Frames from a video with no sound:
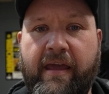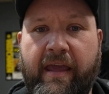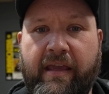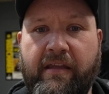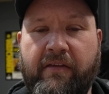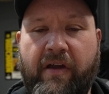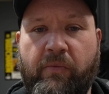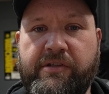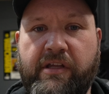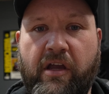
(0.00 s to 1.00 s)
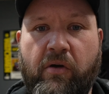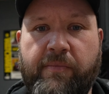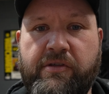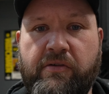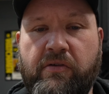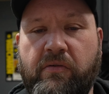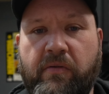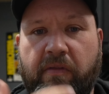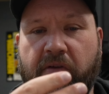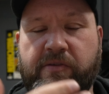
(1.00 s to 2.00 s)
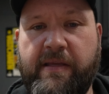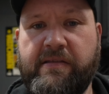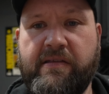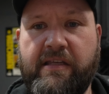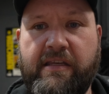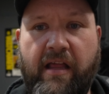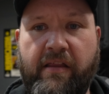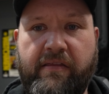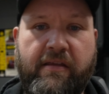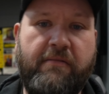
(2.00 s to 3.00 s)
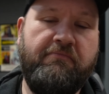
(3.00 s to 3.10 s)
and if I were to go up to those pieces and yell at them,